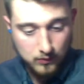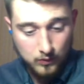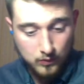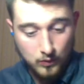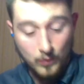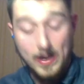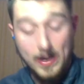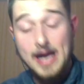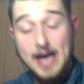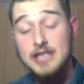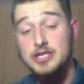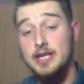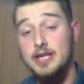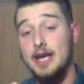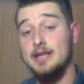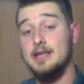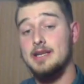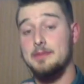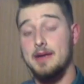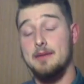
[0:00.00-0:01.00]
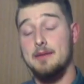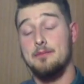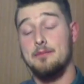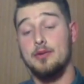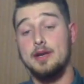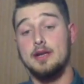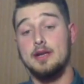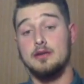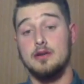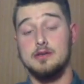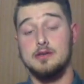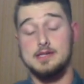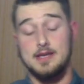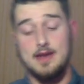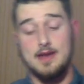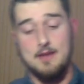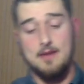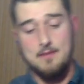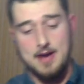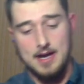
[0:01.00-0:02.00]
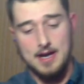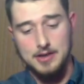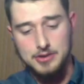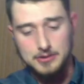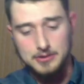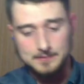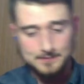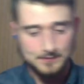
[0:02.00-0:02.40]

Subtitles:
We actually ended up getting pretty close to that match.